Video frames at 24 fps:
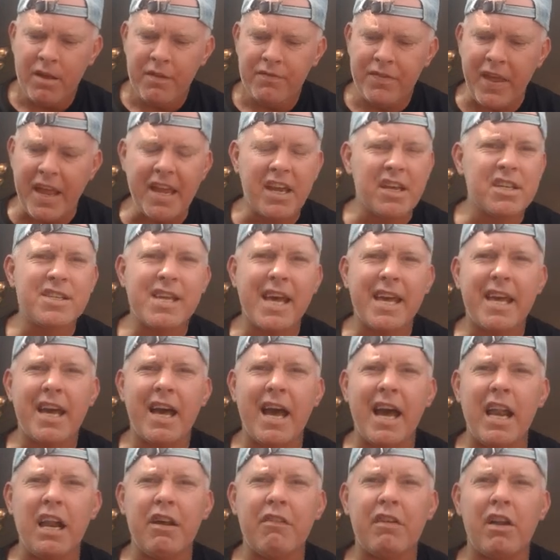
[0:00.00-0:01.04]
They can take
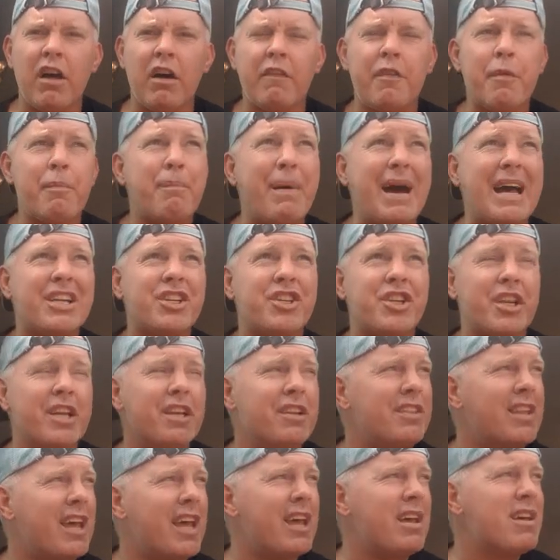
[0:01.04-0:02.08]
a hell of a lot of a
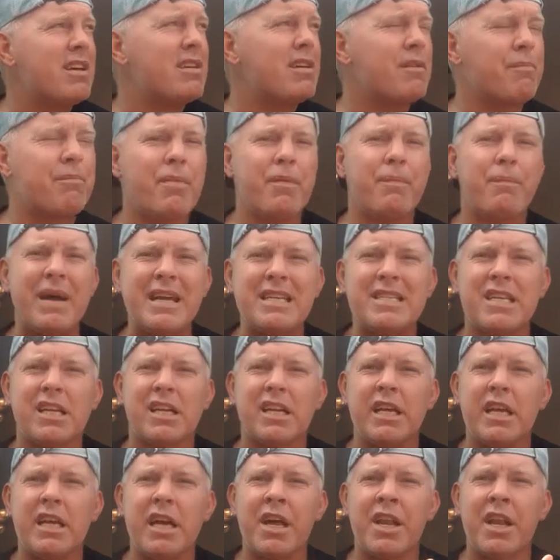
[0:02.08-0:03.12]
bashing. They're
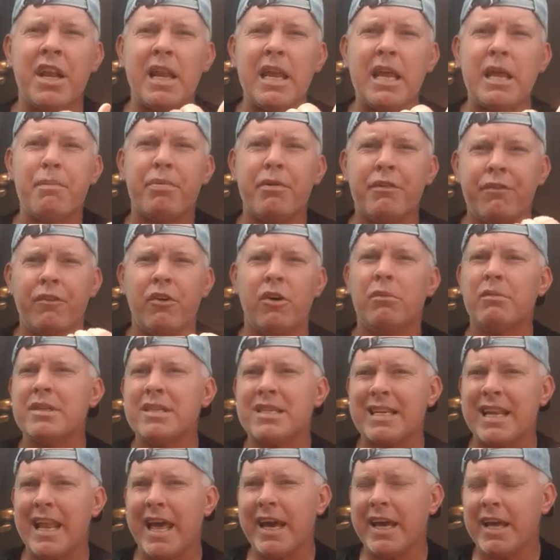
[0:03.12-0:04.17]
basically an elite
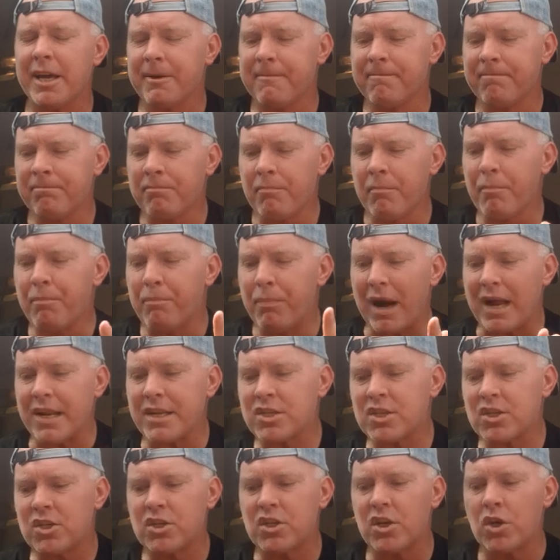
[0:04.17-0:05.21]
performance leg,
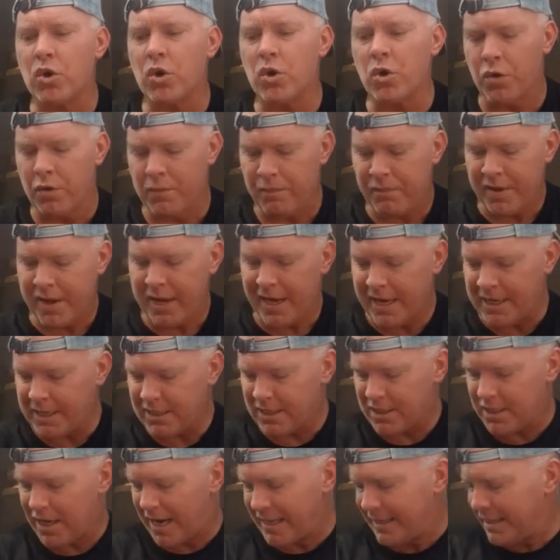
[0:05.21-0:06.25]
but still
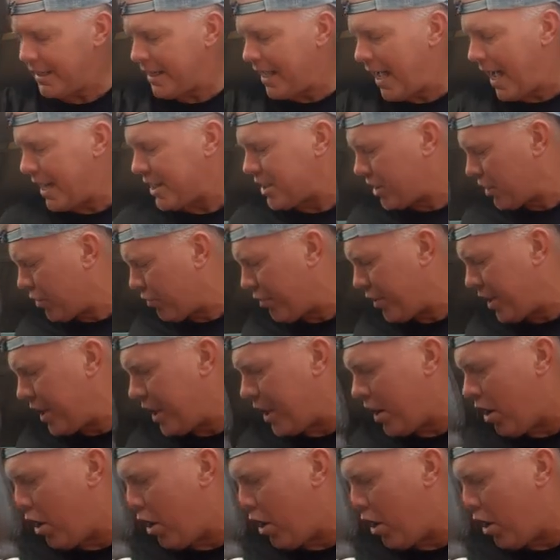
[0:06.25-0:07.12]
inside the category